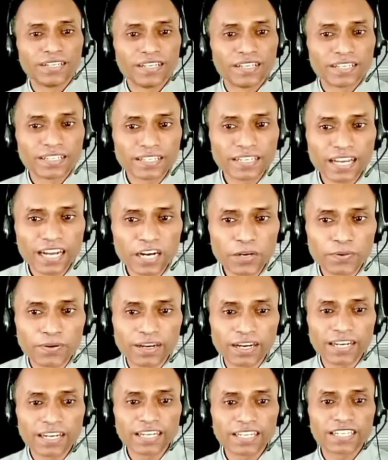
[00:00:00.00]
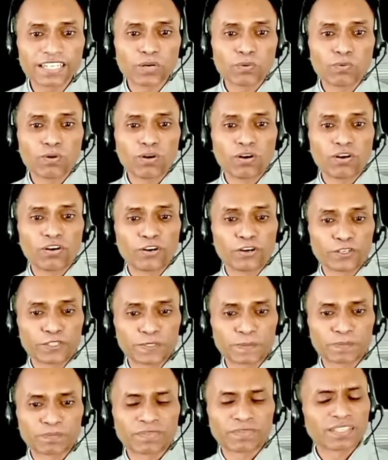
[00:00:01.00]
Now correct the
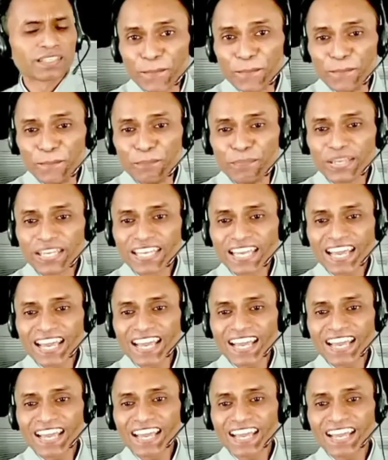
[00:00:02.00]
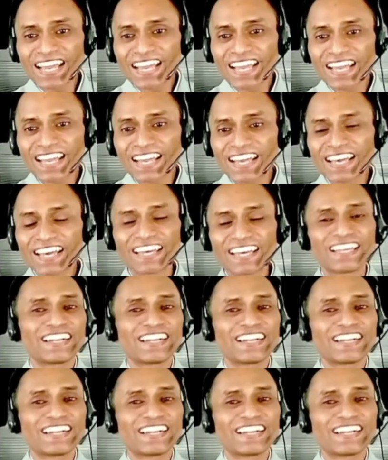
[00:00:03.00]
words. Bear.